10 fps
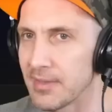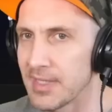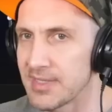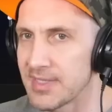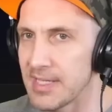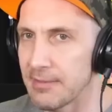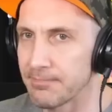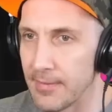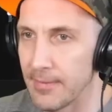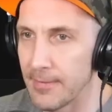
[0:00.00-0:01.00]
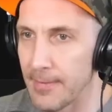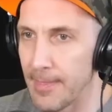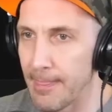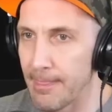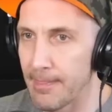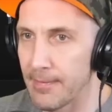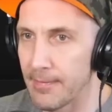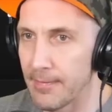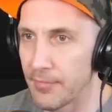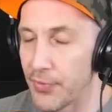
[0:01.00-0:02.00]
let's see
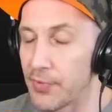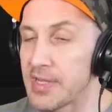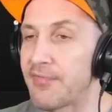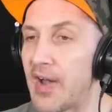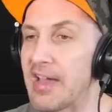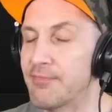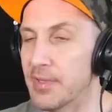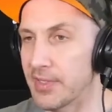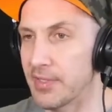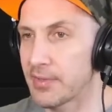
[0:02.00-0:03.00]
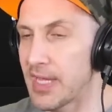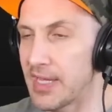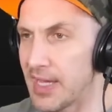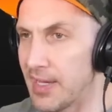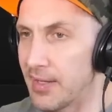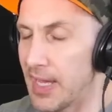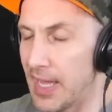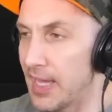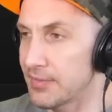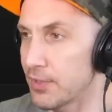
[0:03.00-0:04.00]
35 million okay yeah
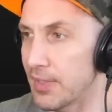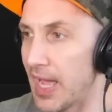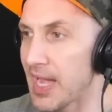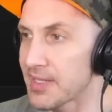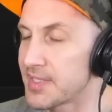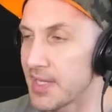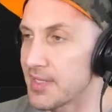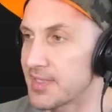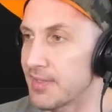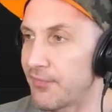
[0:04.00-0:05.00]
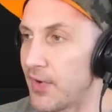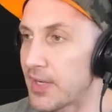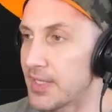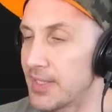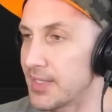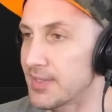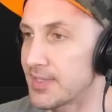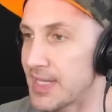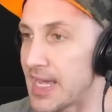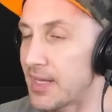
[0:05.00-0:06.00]
dude x does fucking
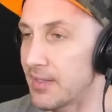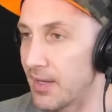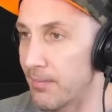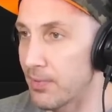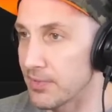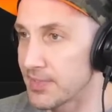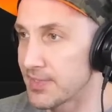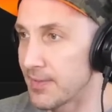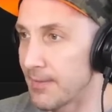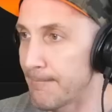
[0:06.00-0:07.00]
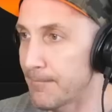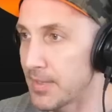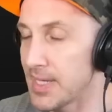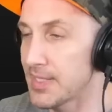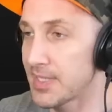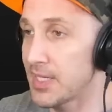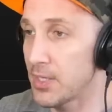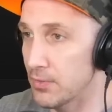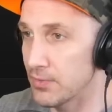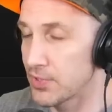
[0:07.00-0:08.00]
insane numbers he's
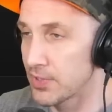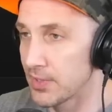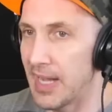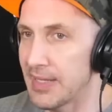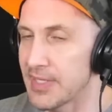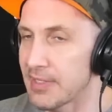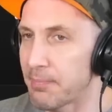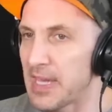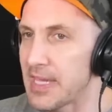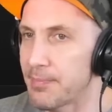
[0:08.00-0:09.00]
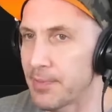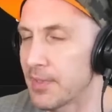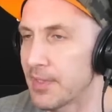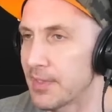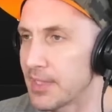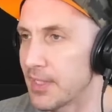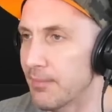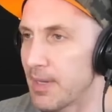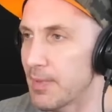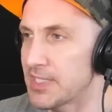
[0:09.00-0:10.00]
huge i think peep you know,
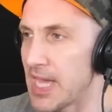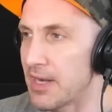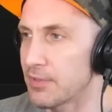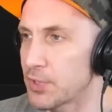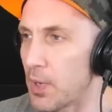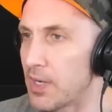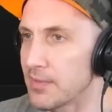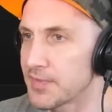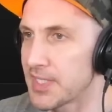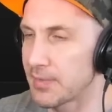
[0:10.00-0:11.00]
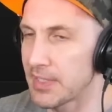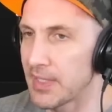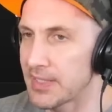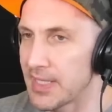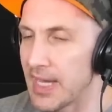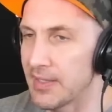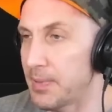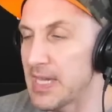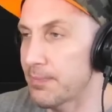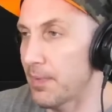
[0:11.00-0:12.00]
maybe 10 or 12, something like that.
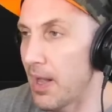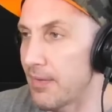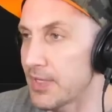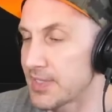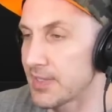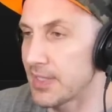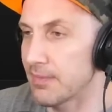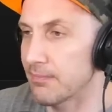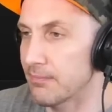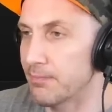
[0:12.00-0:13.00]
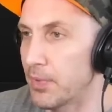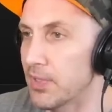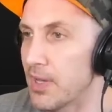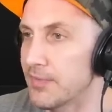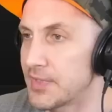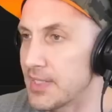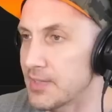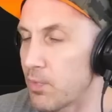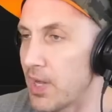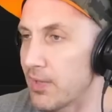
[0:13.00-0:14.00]
Peep, obviously beloved
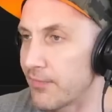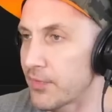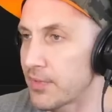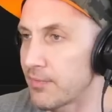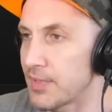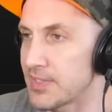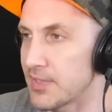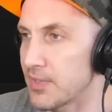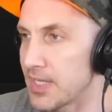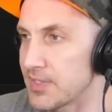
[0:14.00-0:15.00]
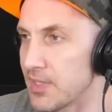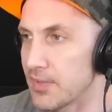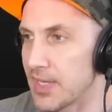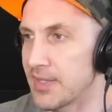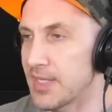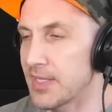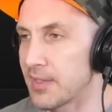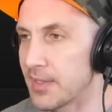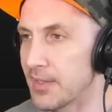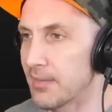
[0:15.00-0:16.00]
as well, and for good reason. You guys know that I
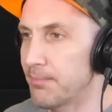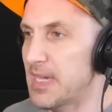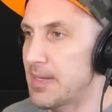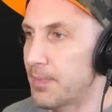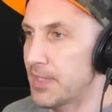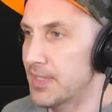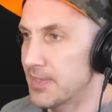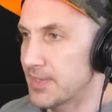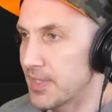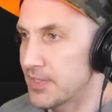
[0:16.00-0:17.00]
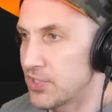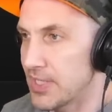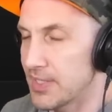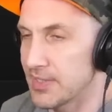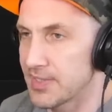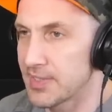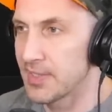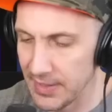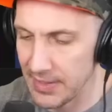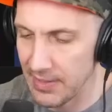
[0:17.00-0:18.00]
think Peep is a genius.
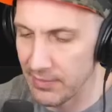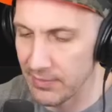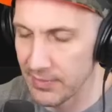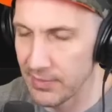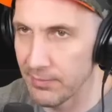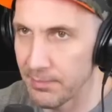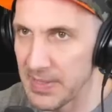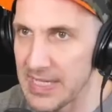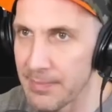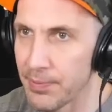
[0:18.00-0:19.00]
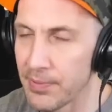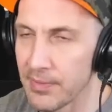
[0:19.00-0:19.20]
And now Lil Peep,